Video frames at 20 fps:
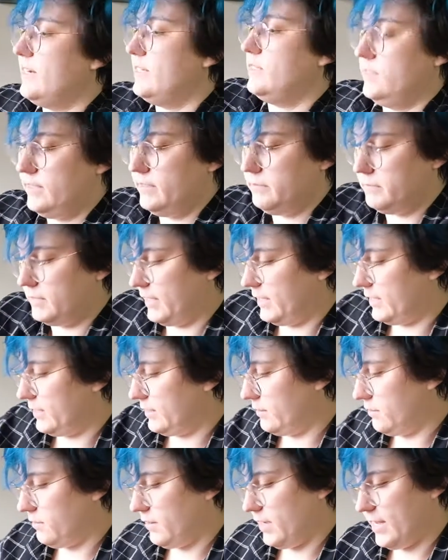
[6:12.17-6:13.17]
Seems like
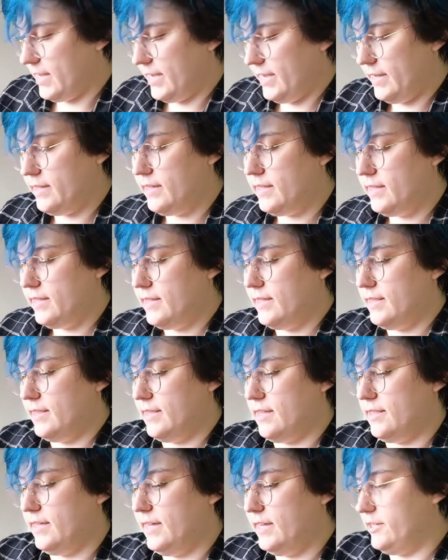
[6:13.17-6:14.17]
it's okay.
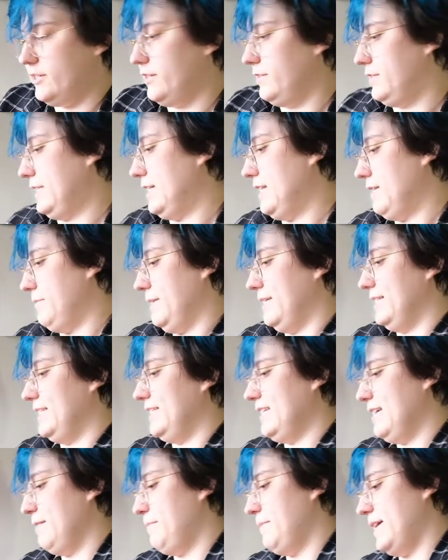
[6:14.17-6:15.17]
Now the issue is going to be
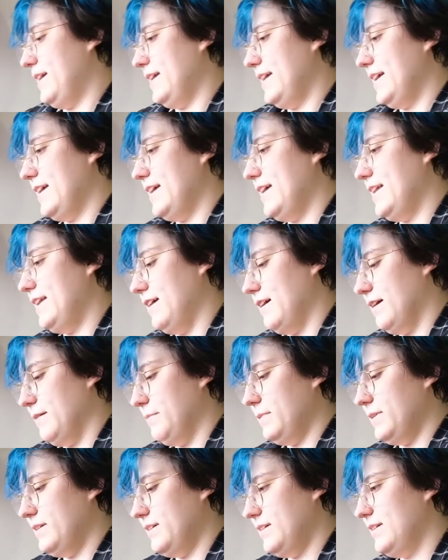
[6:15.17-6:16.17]
zipping it up.
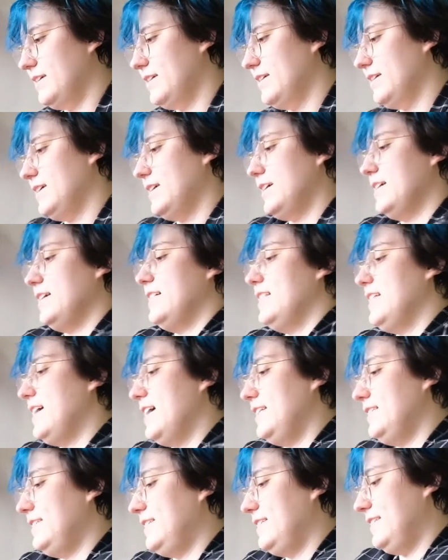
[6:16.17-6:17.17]

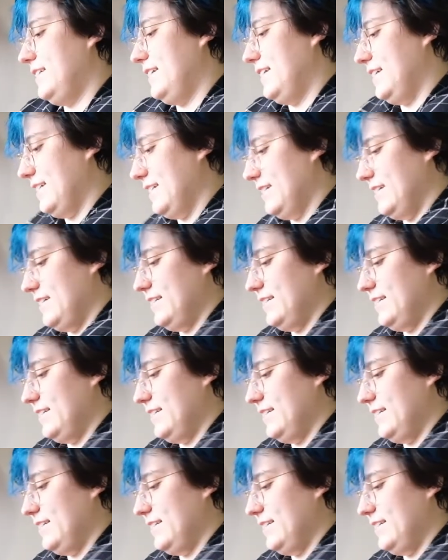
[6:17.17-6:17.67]
Let's see.